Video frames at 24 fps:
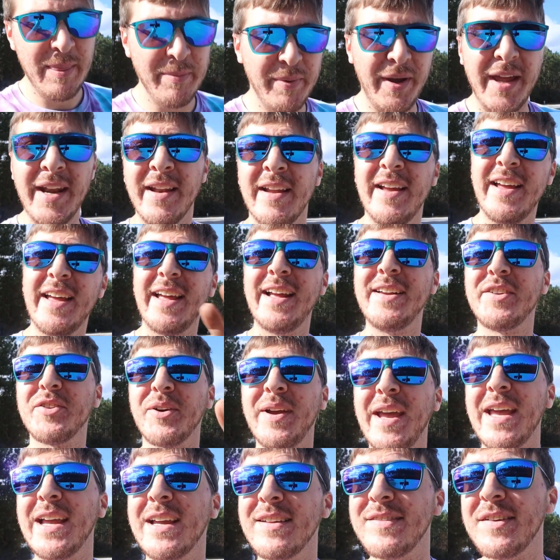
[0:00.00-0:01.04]
but it's
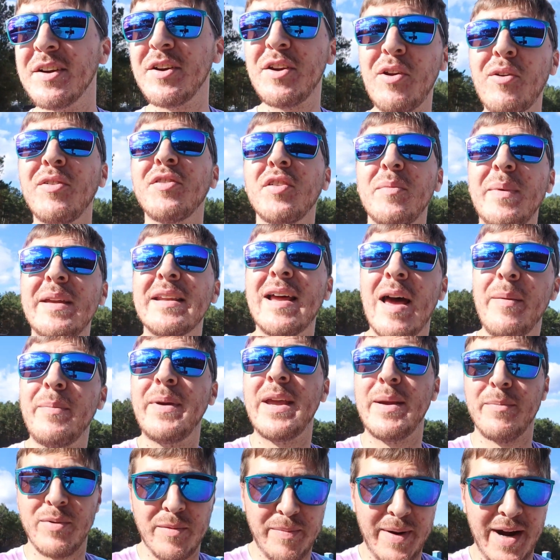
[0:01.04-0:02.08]
okay because they're used to me not
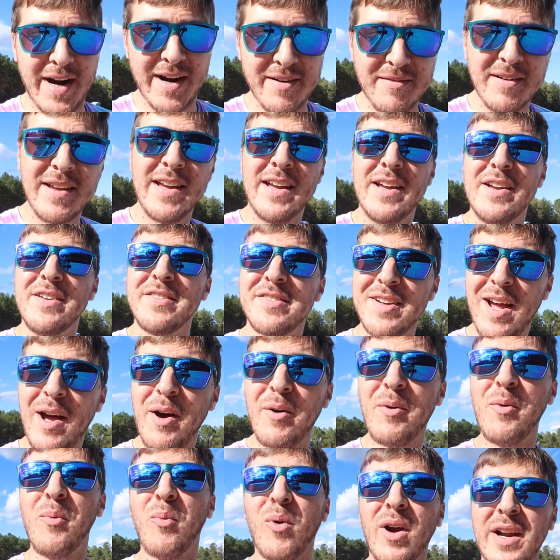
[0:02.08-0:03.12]
being prepared.
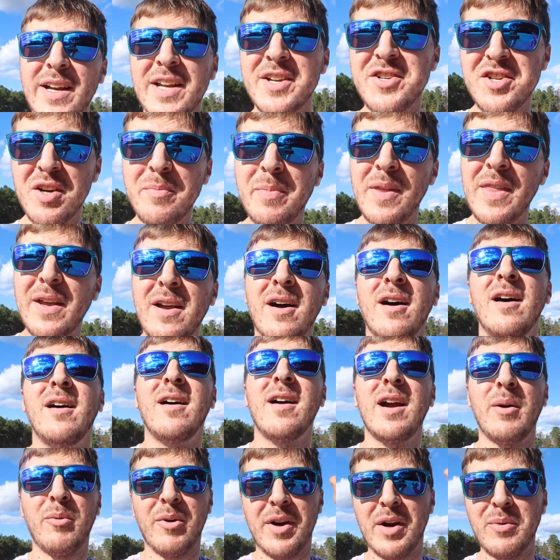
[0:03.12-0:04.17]
So we're gonna jump in the
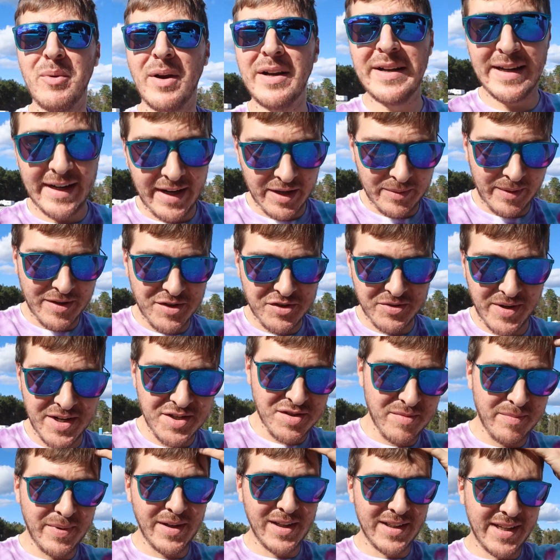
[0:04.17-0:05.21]
car and we're gonna run down to the
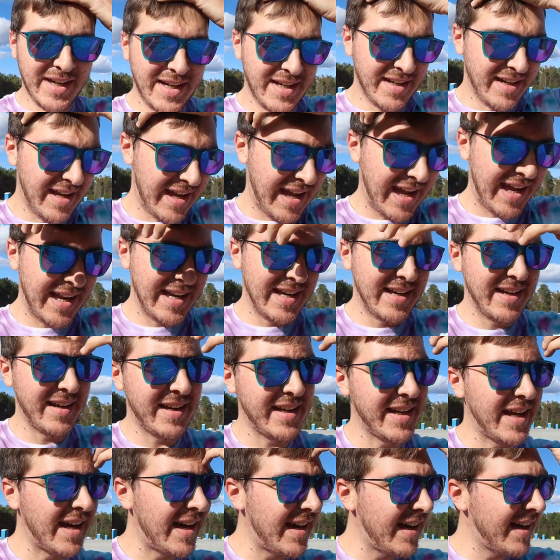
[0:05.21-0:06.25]
registration building and
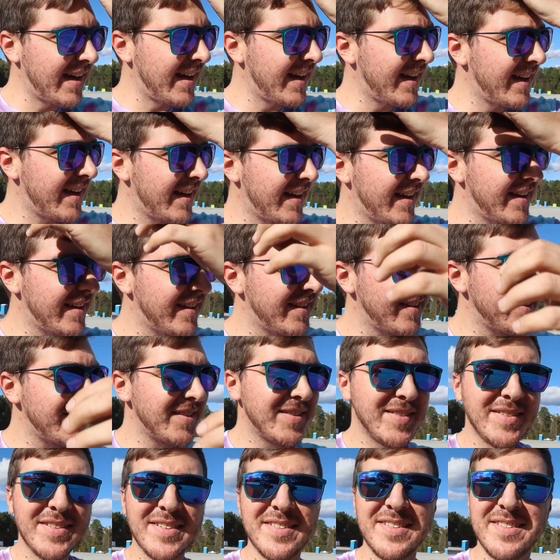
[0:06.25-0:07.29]

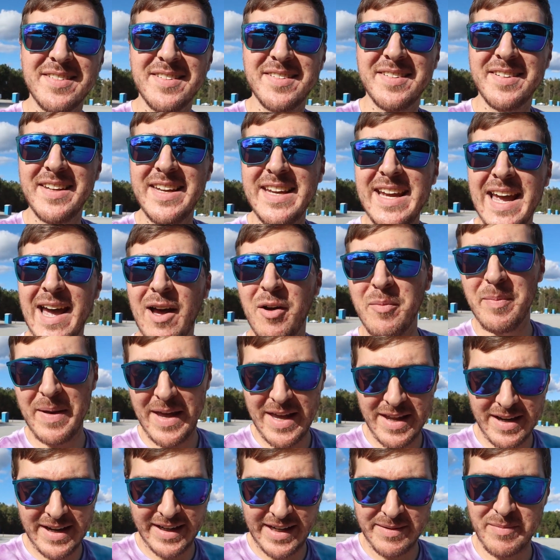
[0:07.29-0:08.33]
see how
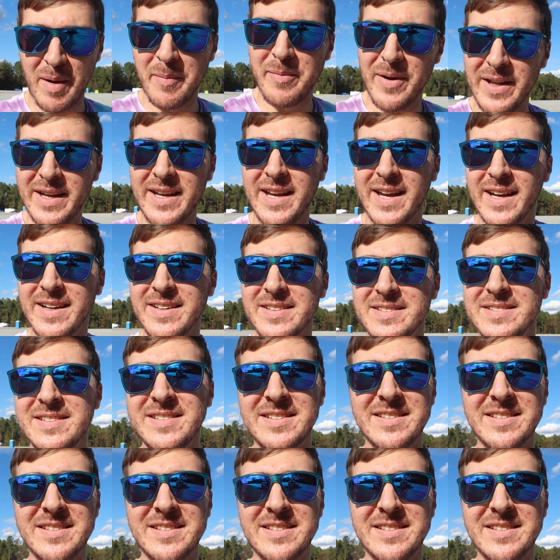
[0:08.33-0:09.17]
bad I get my butt kicked.